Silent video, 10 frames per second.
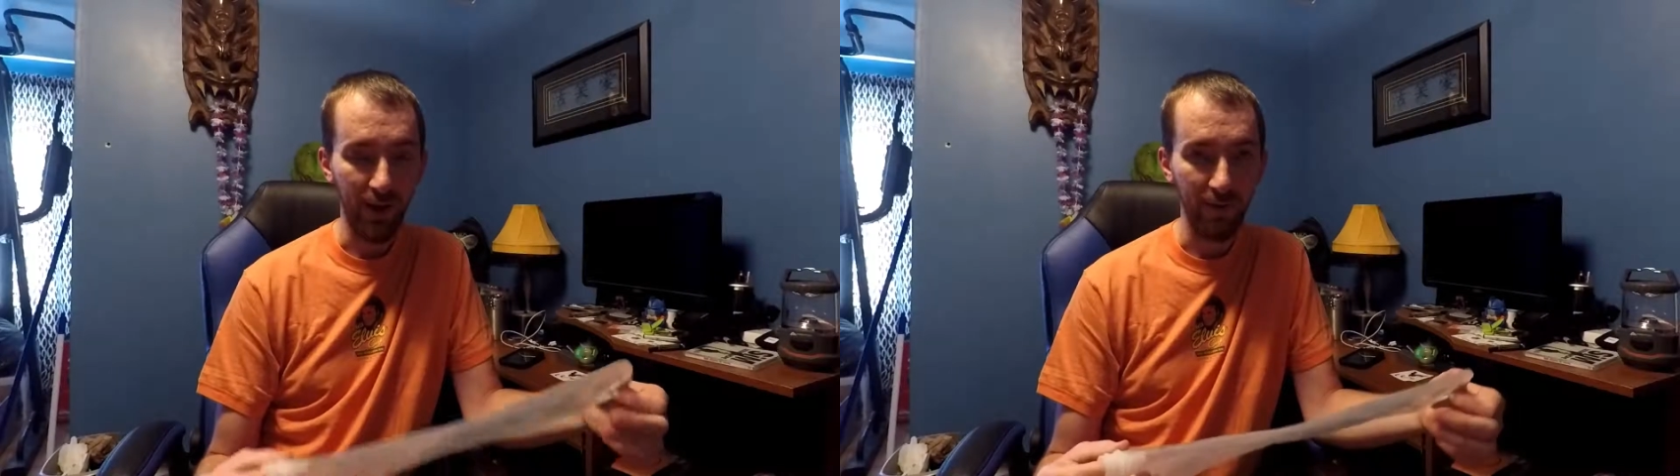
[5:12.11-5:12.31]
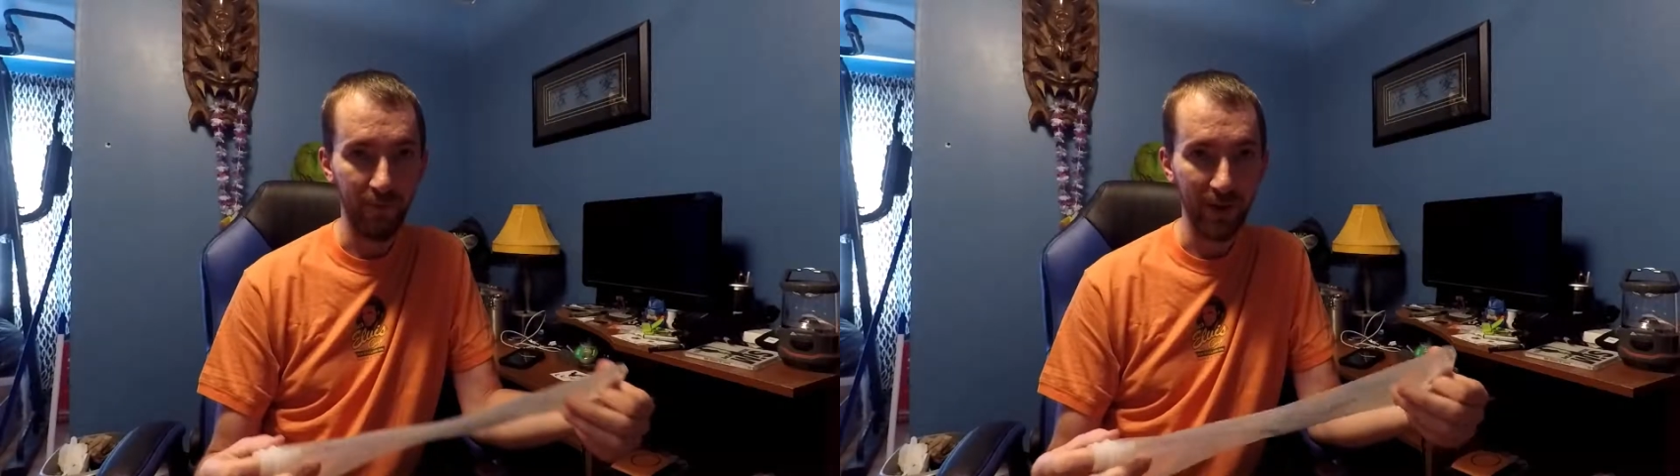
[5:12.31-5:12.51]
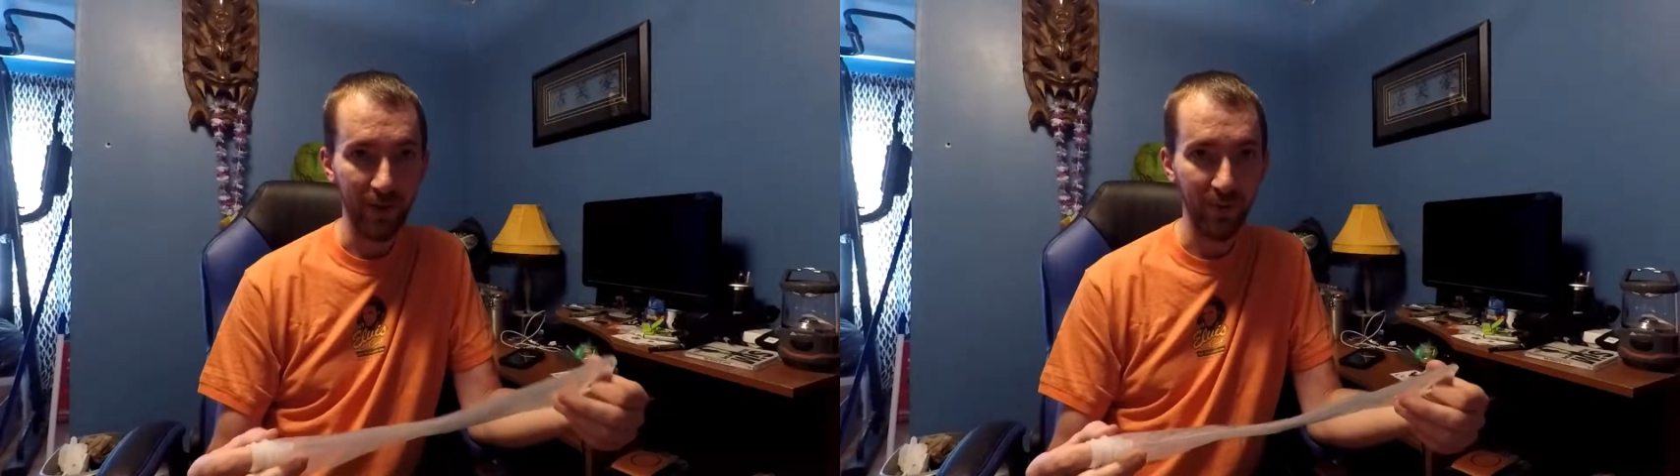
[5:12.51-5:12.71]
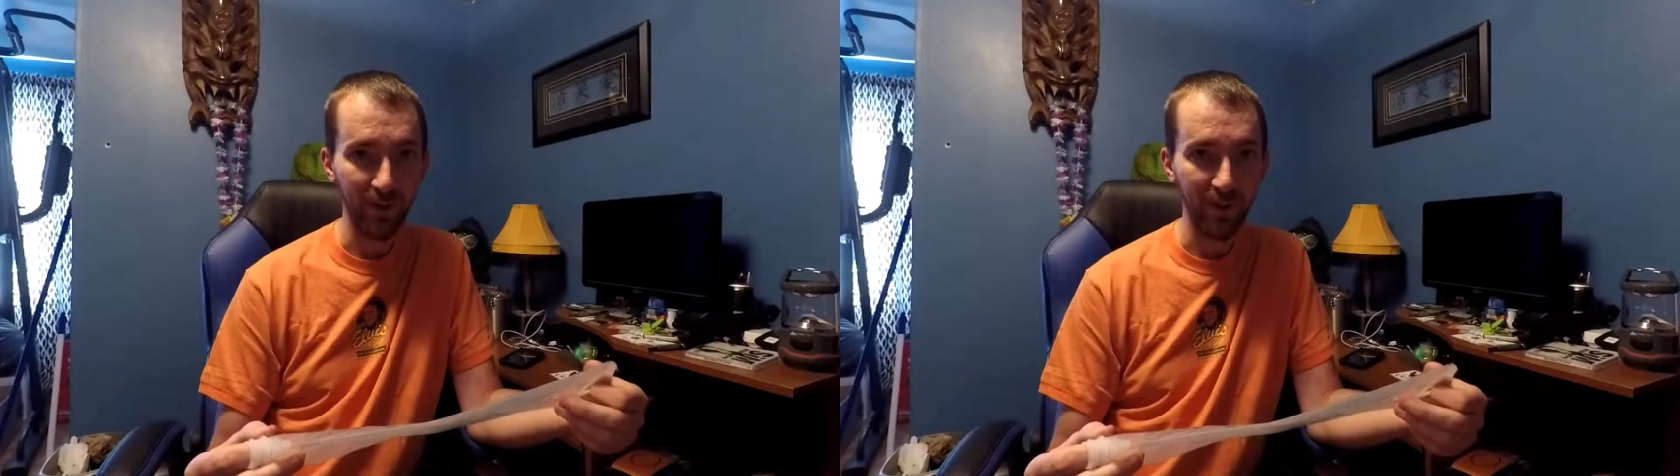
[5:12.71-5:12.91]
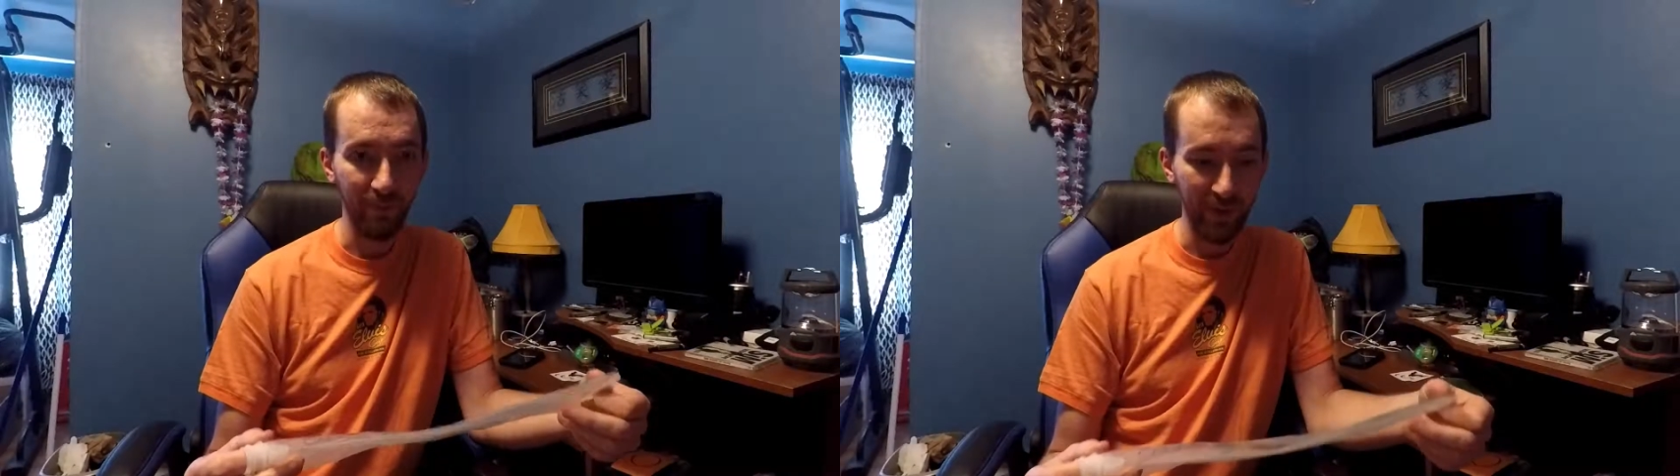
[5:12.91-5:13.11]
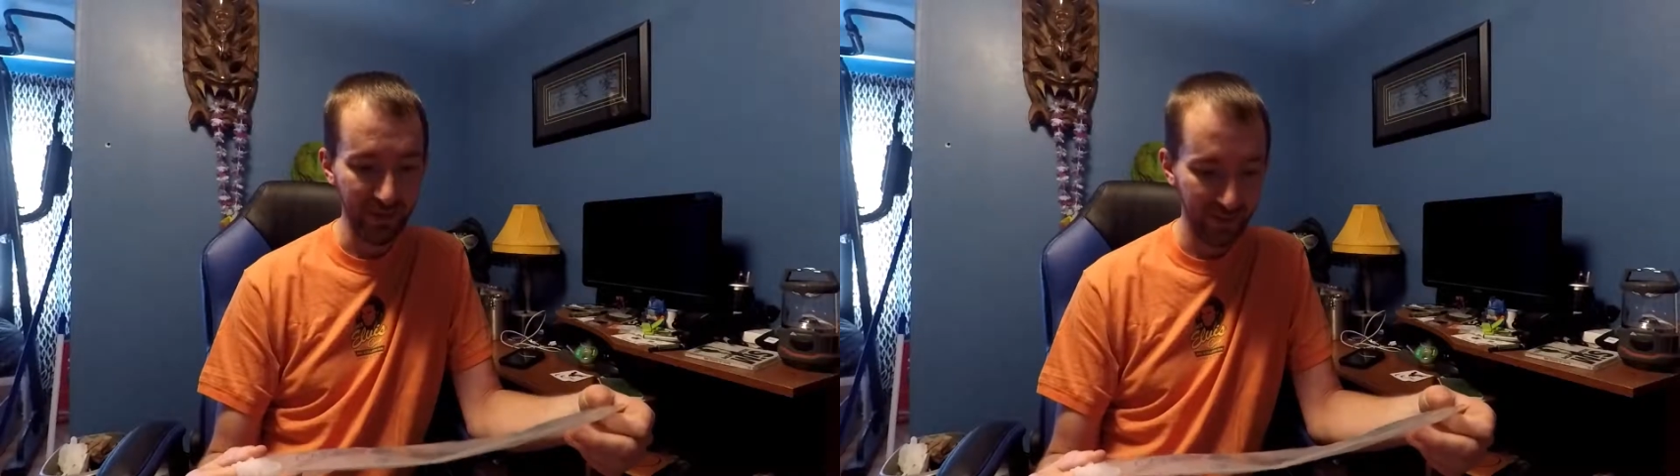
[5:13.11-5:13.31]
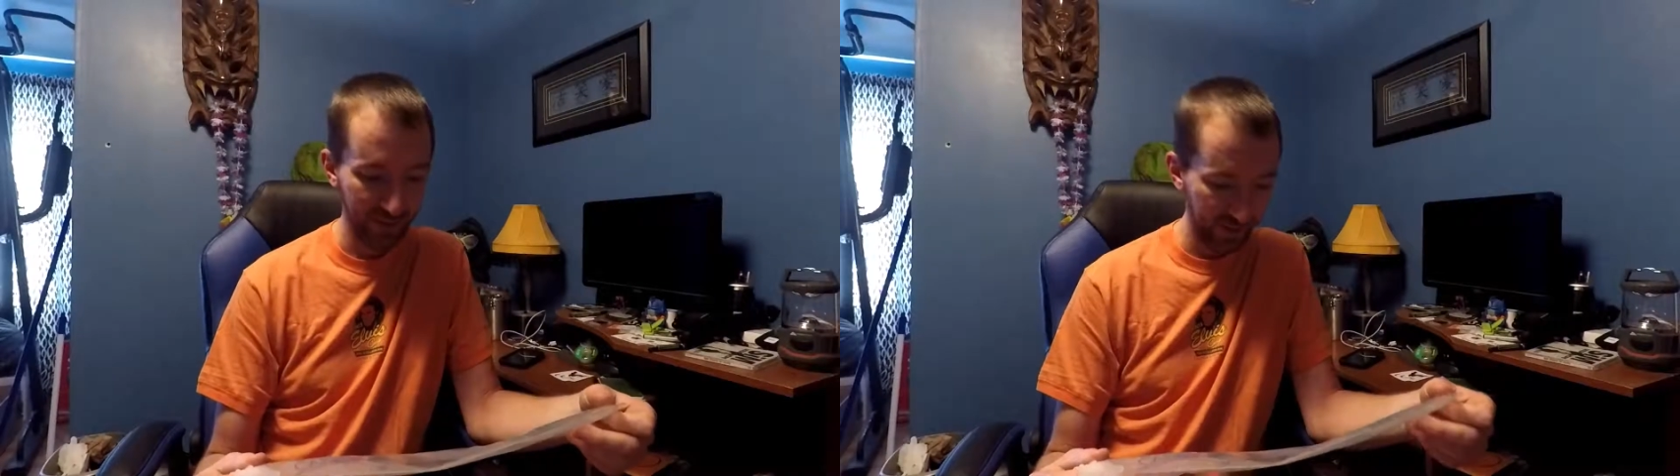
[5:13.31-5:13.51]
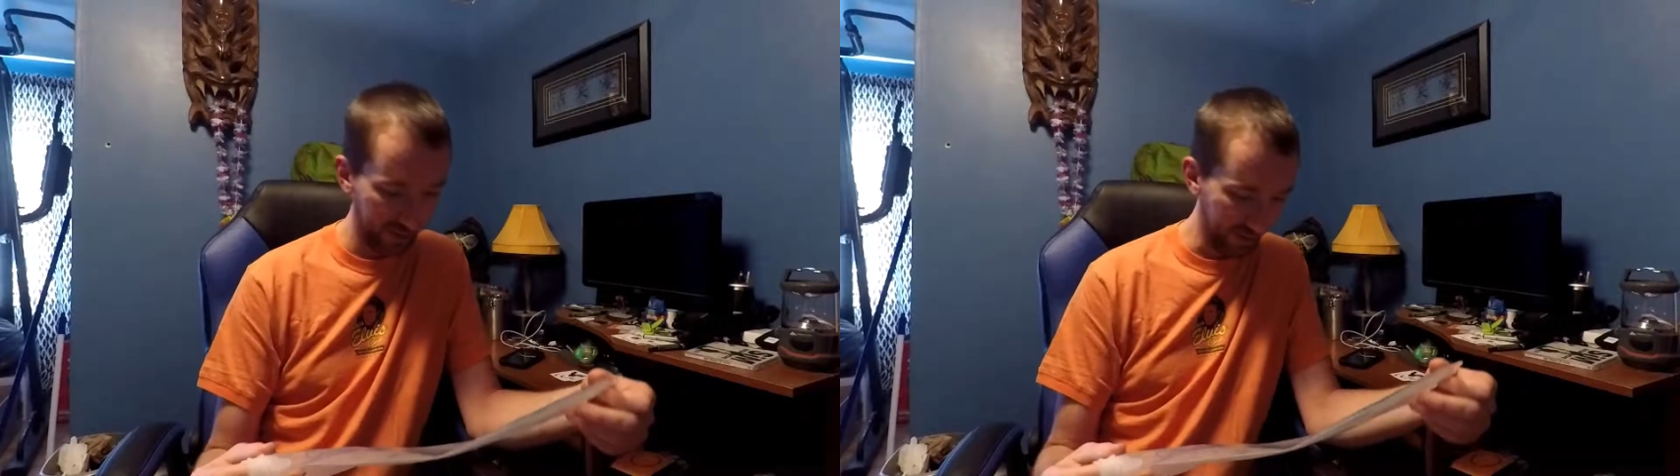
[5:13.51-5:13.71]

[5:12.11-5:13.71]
have found that the best thing